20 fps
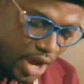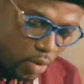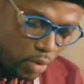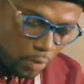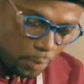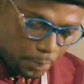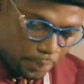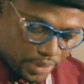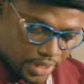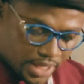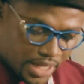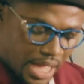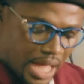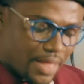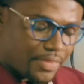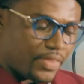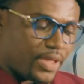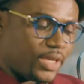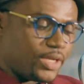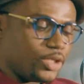will pick
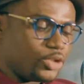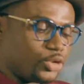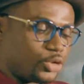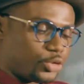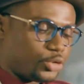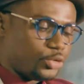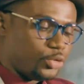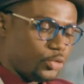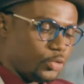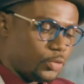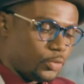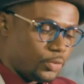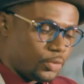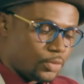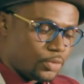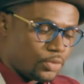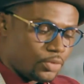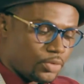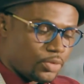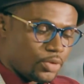another
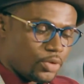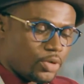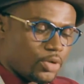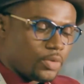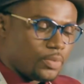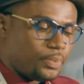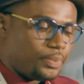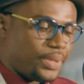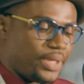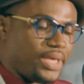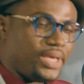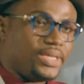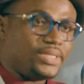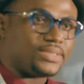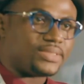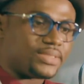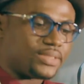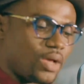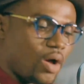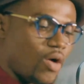2
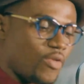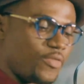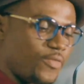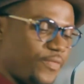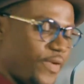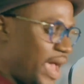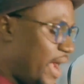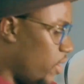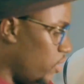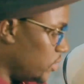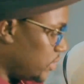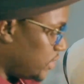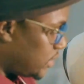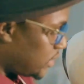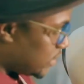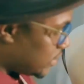pieces of felt,